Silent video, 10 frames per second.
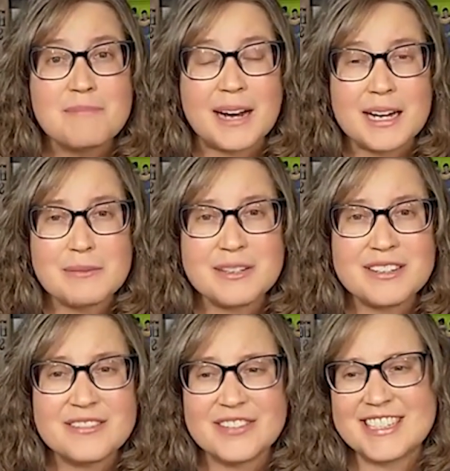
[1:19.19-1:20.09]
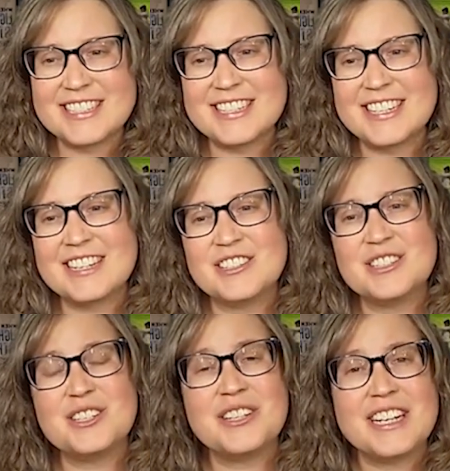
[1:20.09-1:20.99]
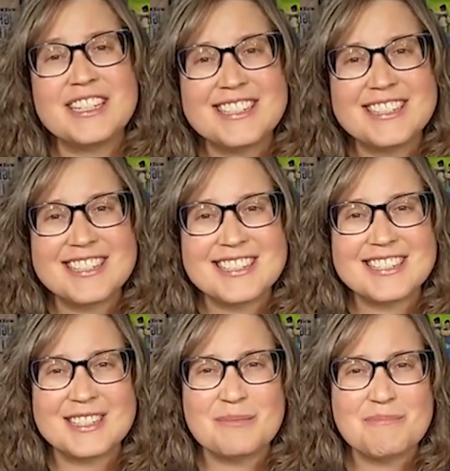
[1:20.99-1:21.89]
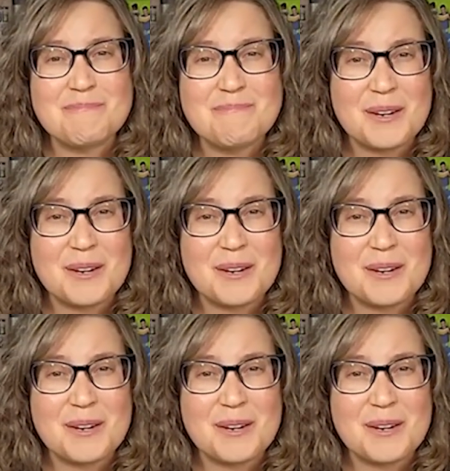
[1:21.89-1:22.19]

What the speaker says: Bible Investigators Creation is the